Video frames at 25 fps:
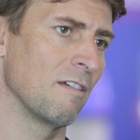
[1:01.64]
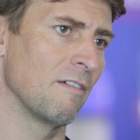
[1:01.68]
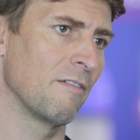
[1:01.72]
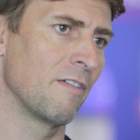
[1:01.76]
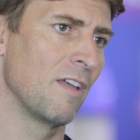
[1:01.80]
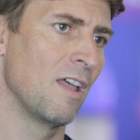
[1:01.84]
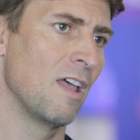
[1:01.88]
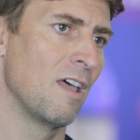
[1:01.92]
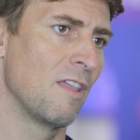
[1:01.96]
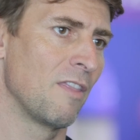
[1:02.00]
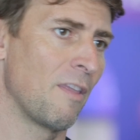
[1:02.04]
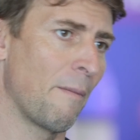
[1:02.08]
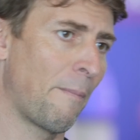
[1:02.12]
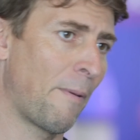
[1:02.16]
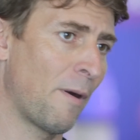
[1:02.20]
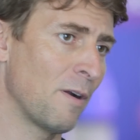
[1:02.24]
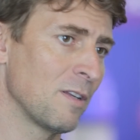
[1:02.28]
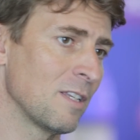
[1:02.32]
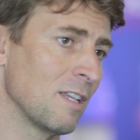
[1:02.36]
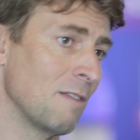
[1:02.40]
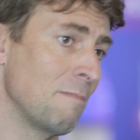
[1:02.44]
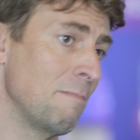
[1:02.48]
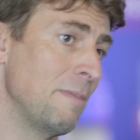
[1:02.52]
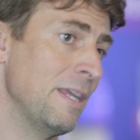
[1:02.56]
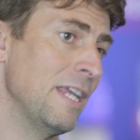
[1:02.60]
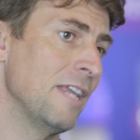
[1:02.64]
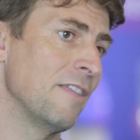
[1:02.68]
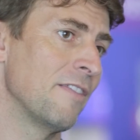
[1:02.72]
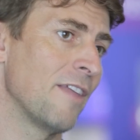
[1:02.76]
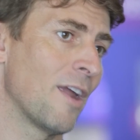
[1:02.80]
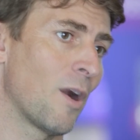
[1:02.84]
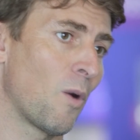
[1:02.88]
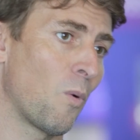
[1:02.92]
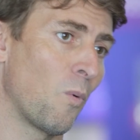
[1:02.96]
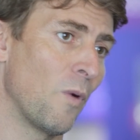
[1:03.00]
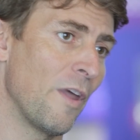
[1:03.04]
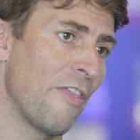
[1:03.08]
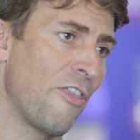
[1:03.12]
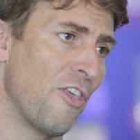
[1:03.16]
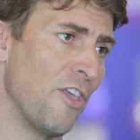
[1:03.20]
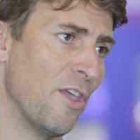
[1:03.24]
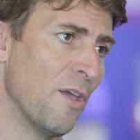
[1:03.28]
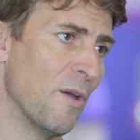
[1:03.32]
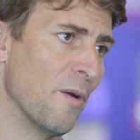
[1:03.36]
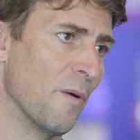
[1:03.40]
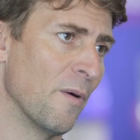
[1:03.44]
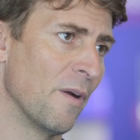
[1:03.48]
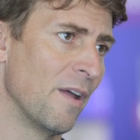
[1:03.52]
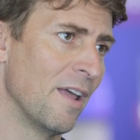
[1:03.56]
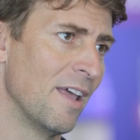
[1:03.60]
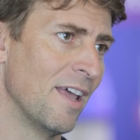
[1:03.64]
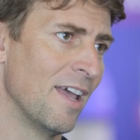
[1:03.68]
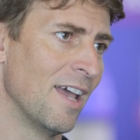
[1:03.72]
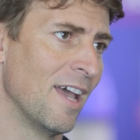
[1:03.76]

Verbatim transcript: of the person being there with you.